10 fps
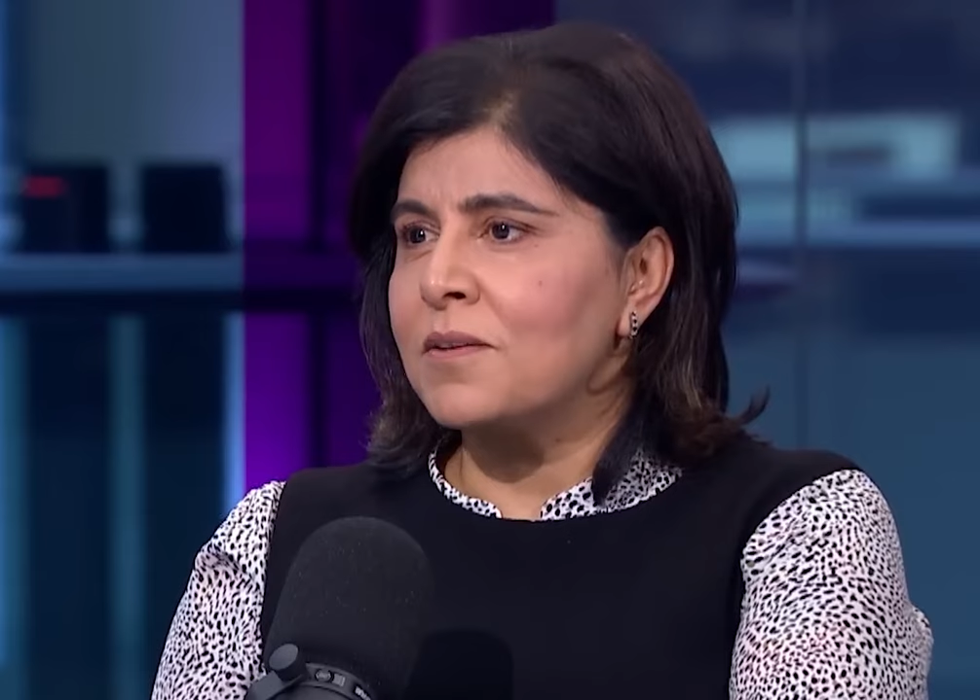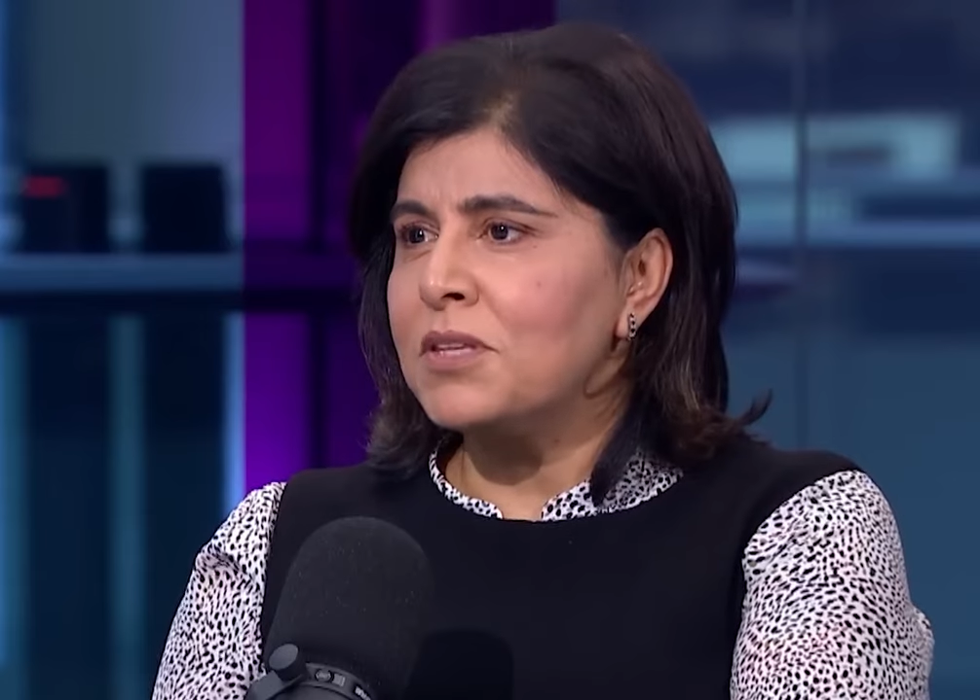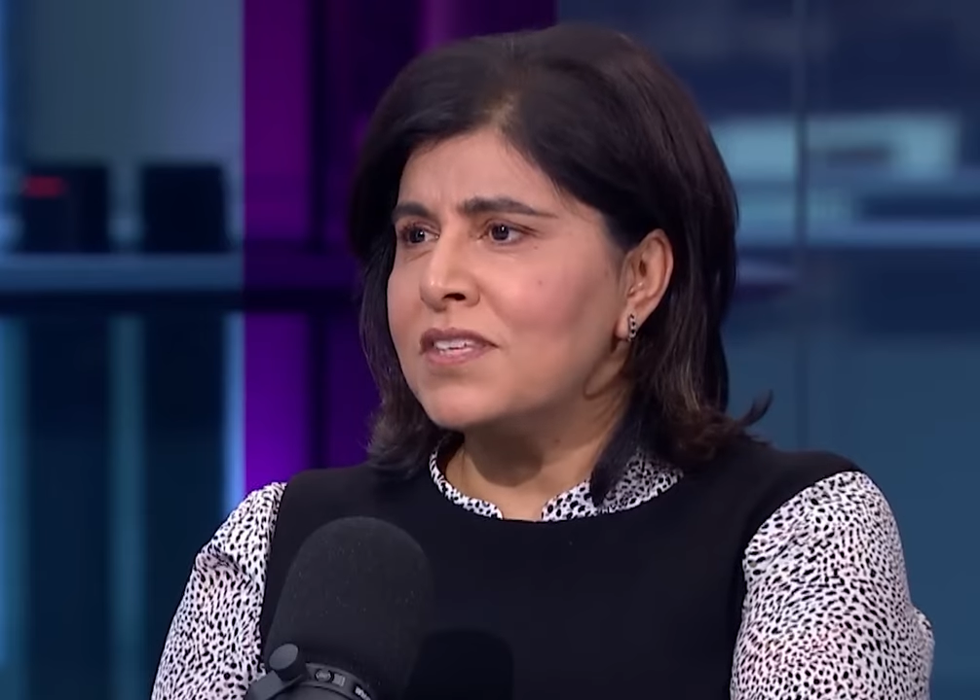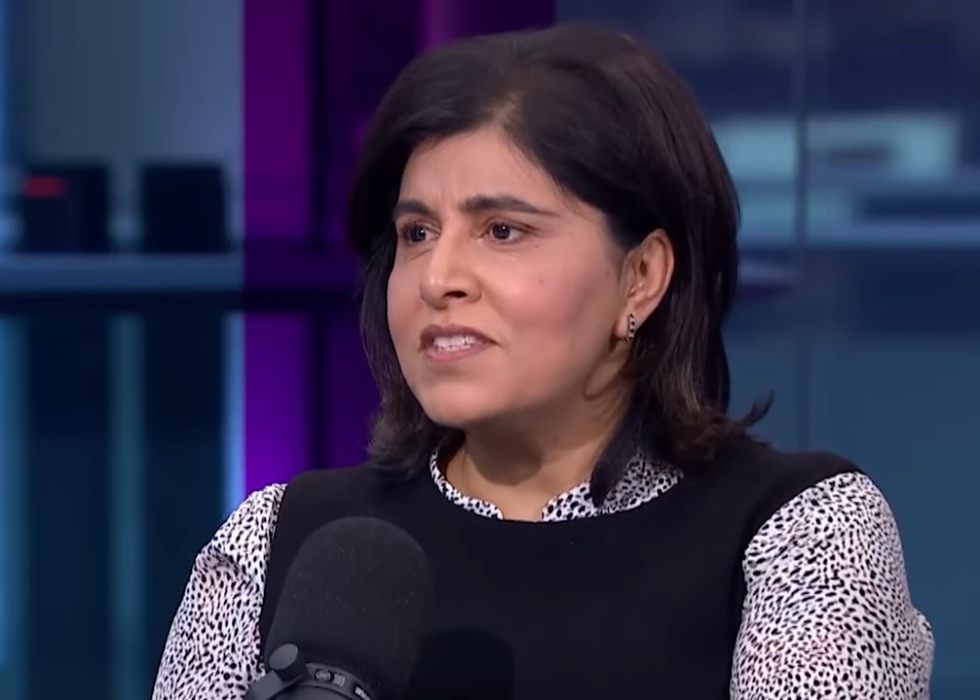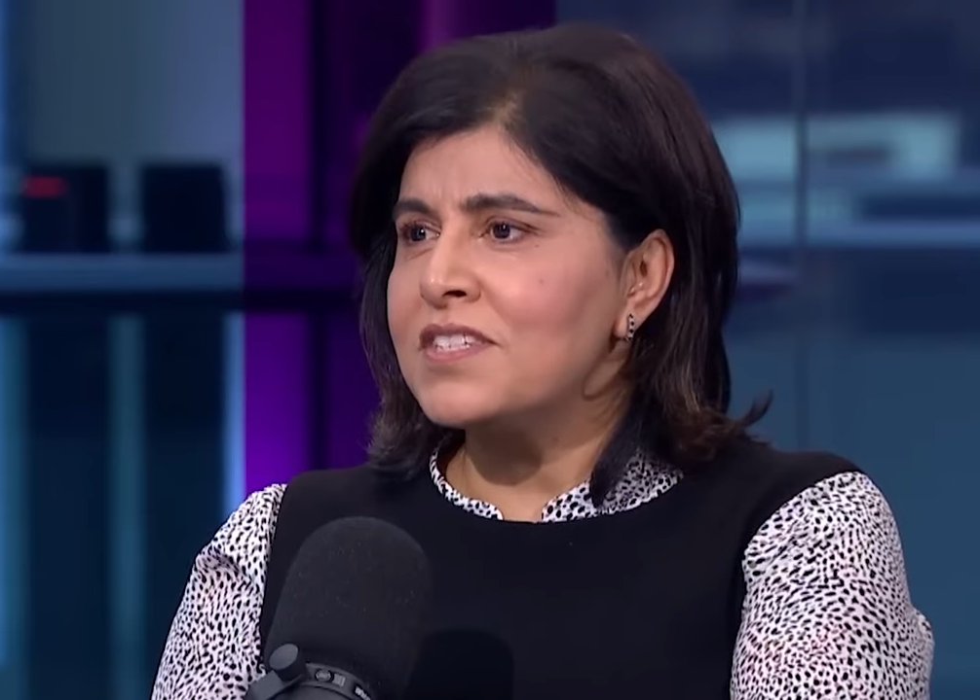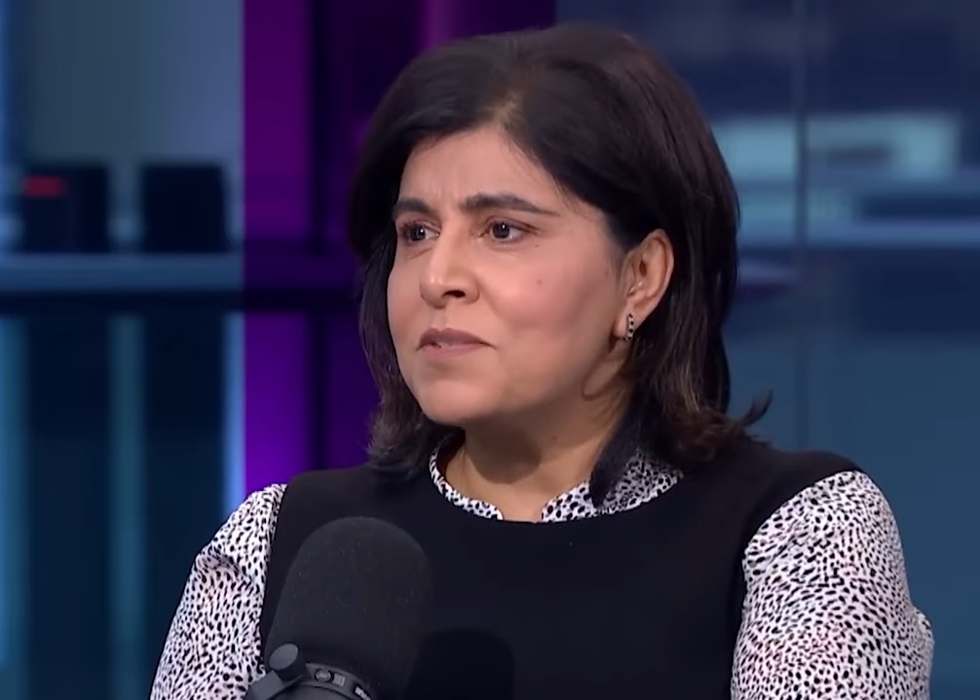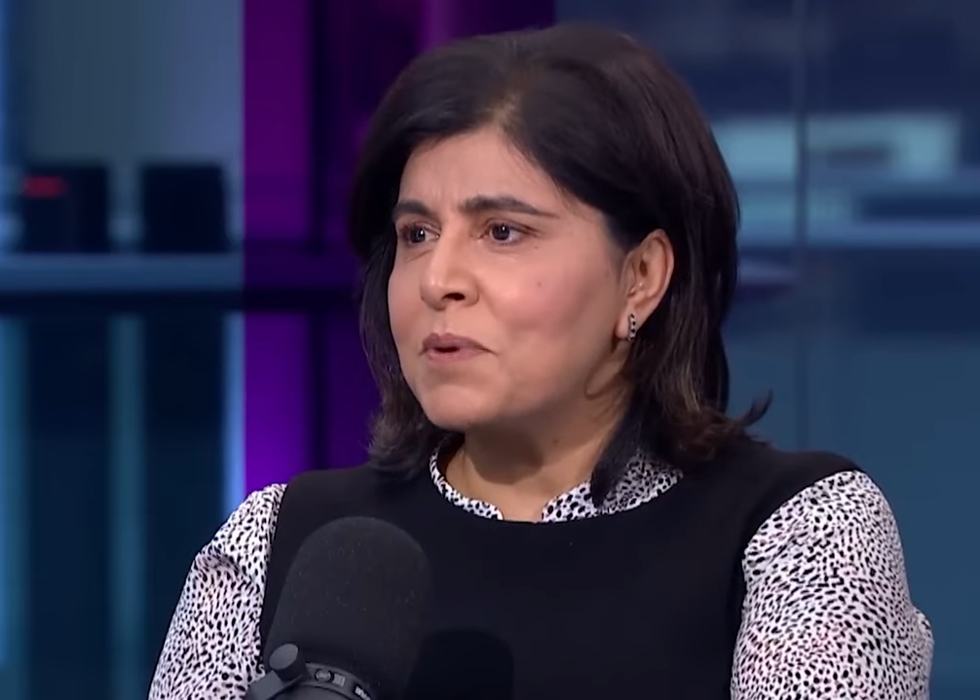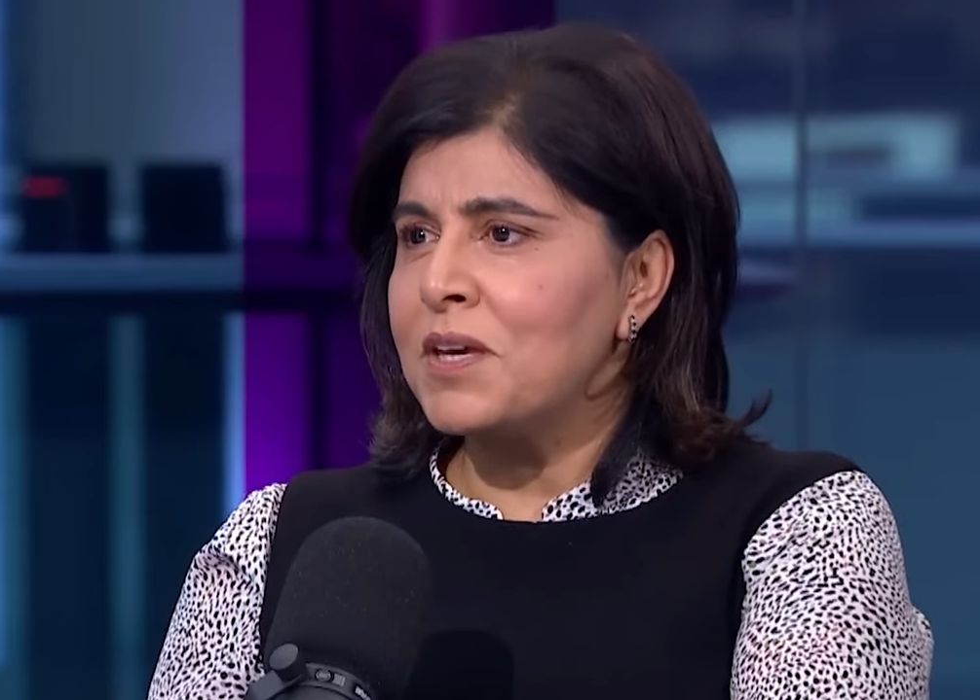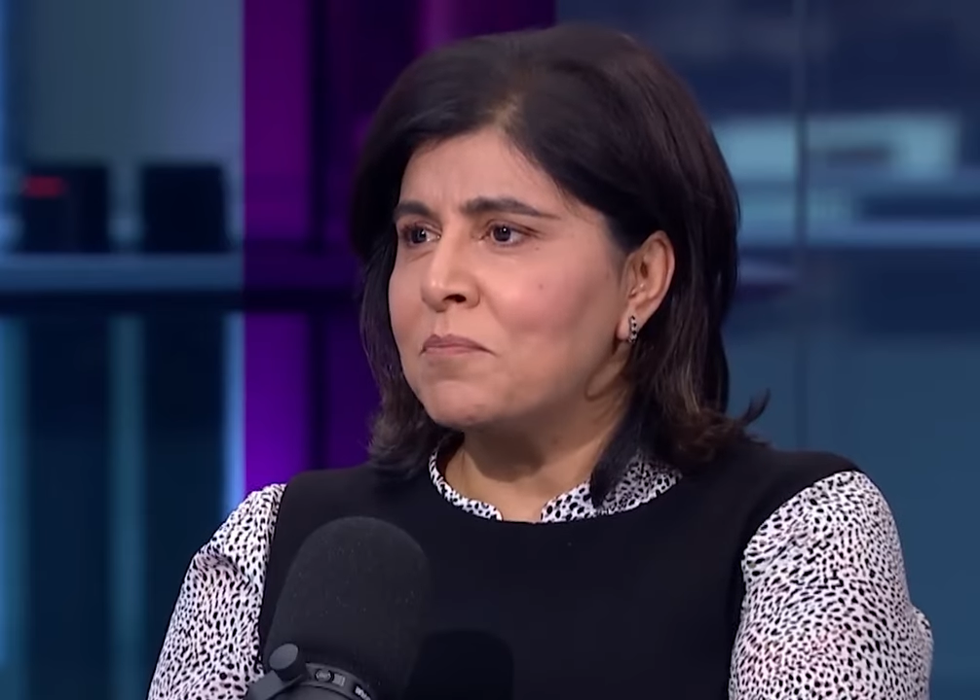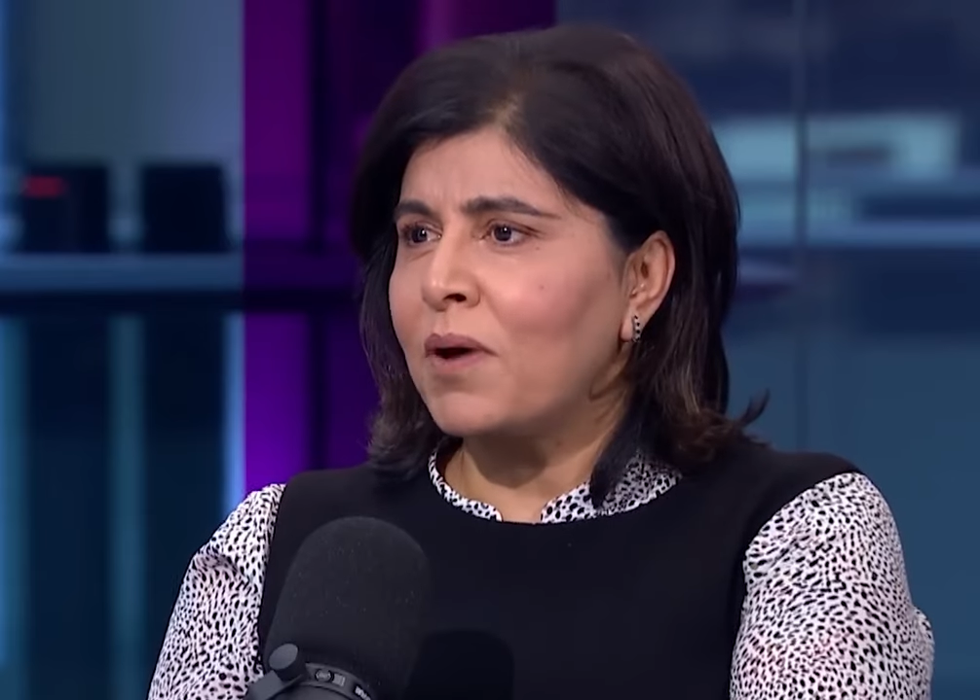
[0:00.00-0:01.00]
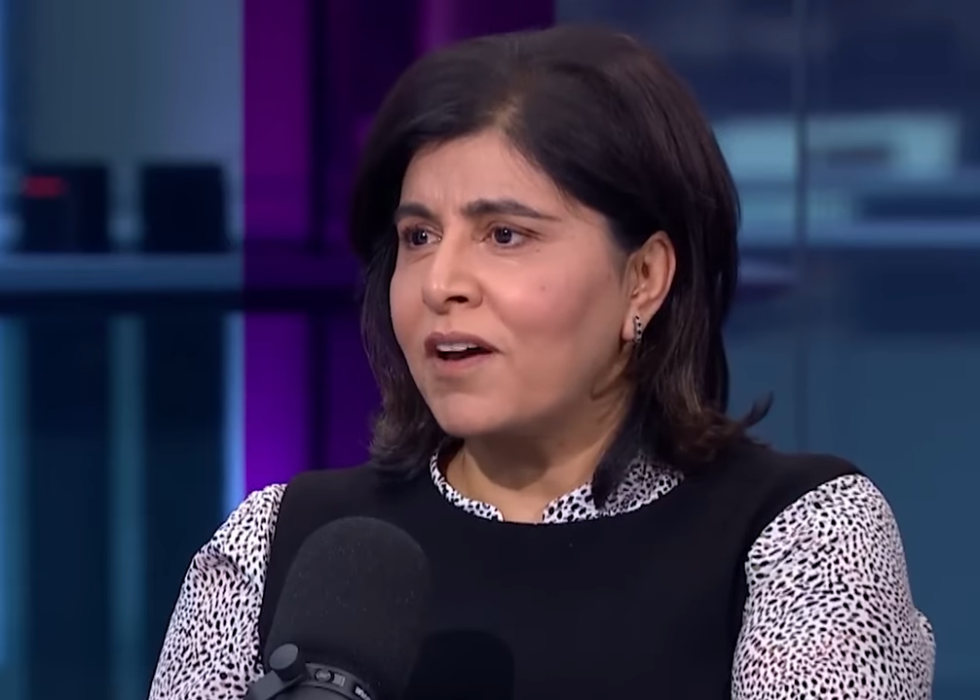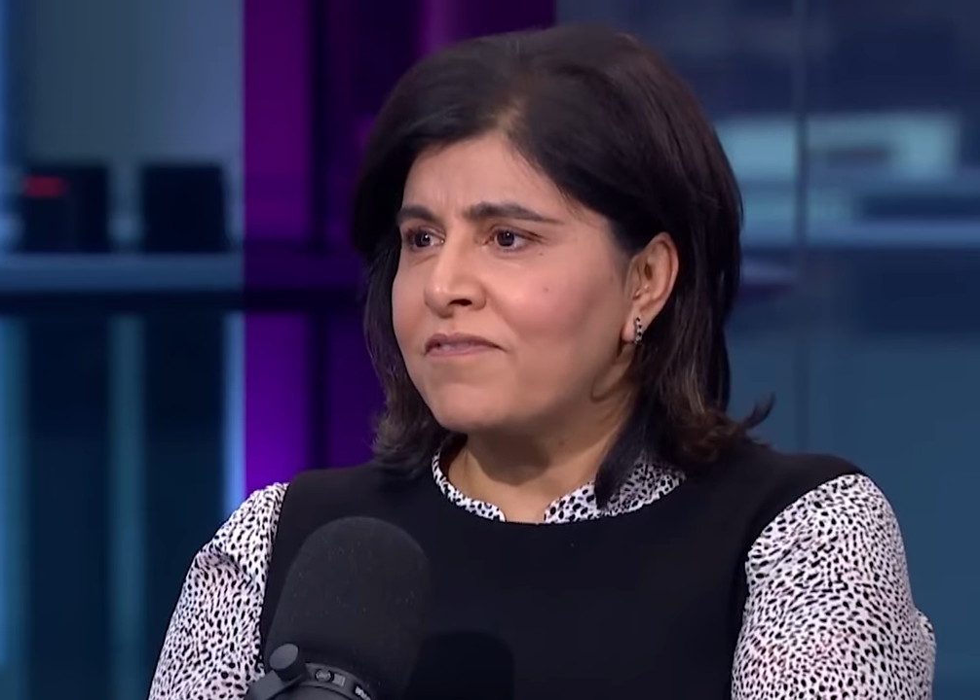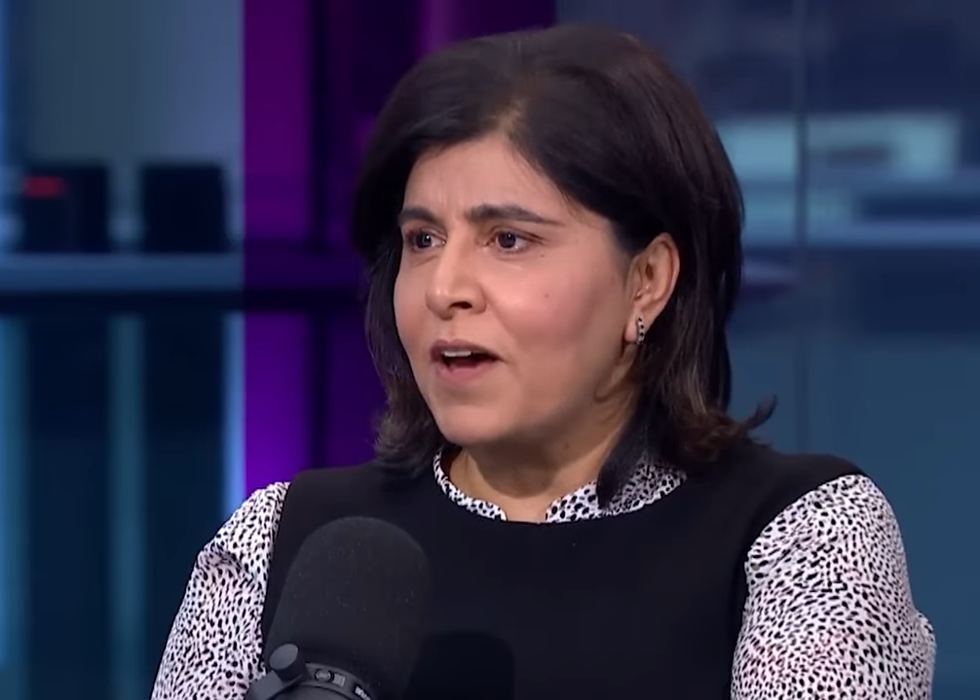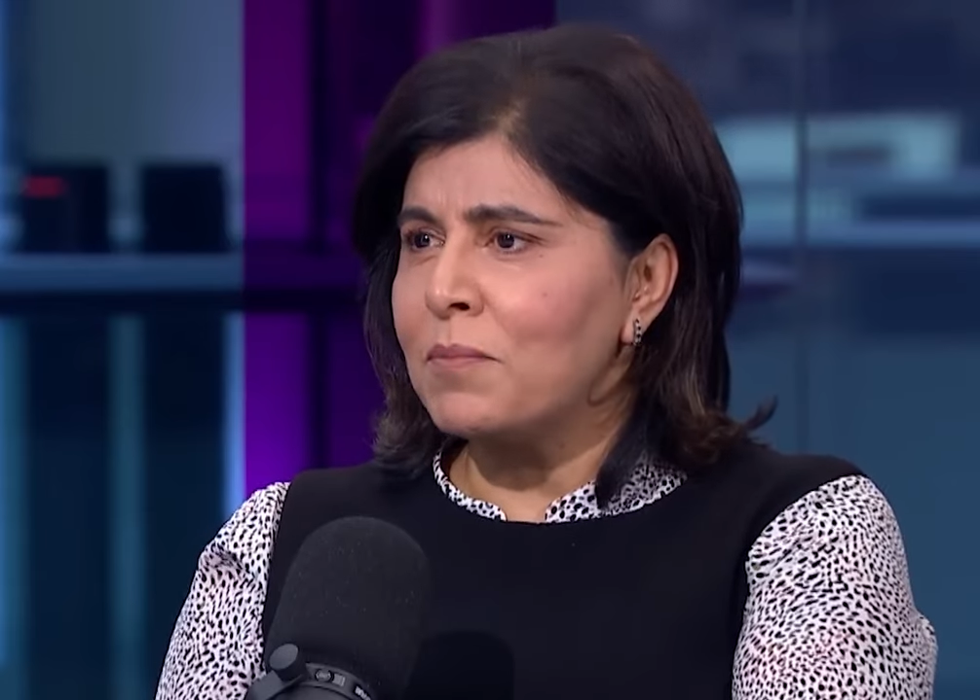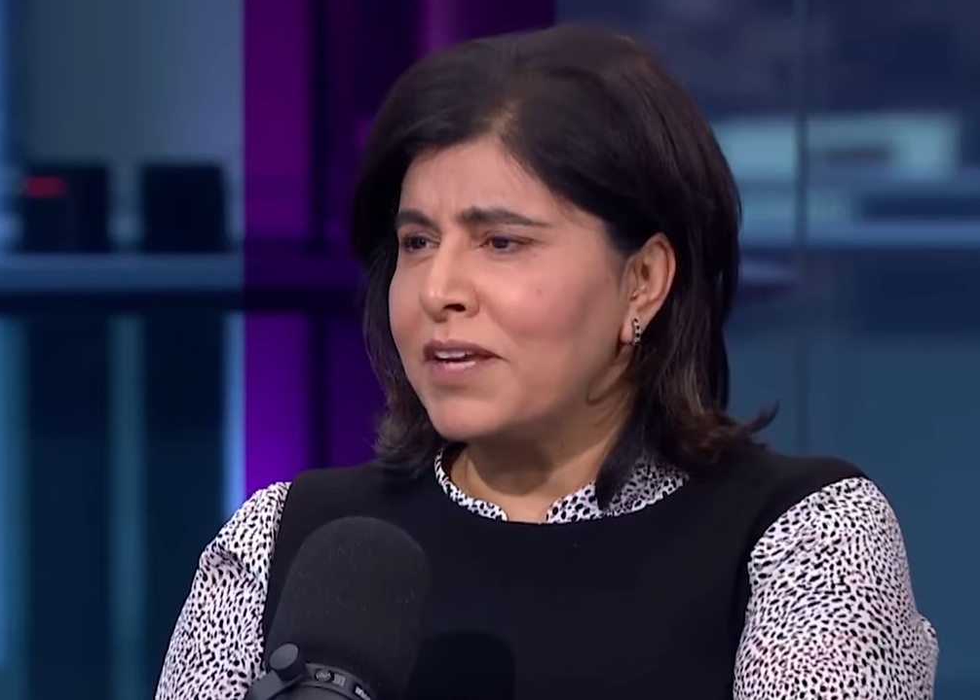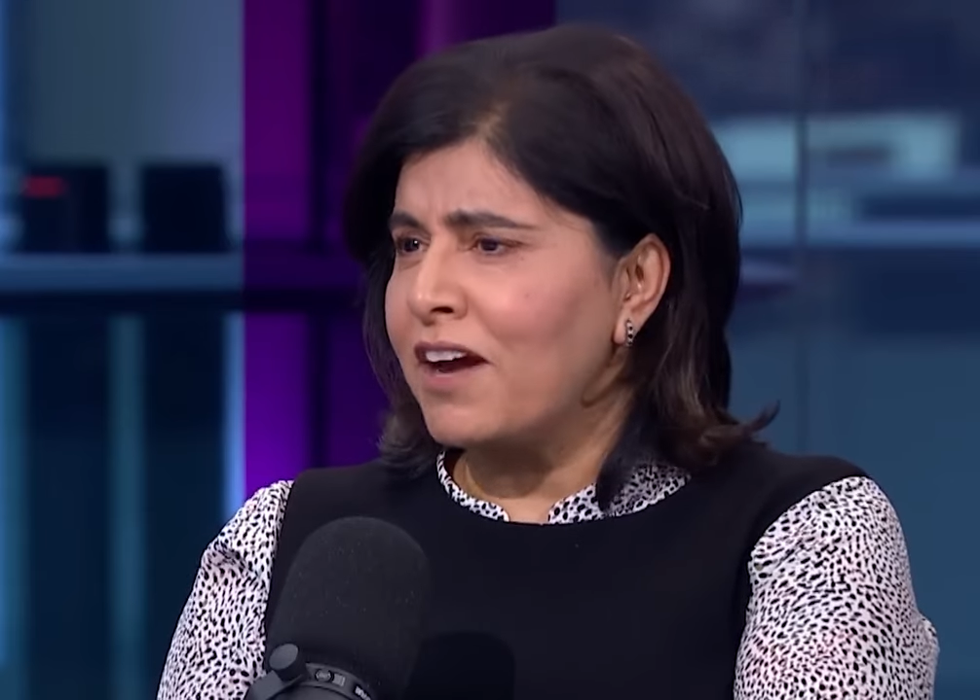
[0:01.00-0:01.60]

I mean, this has been my family.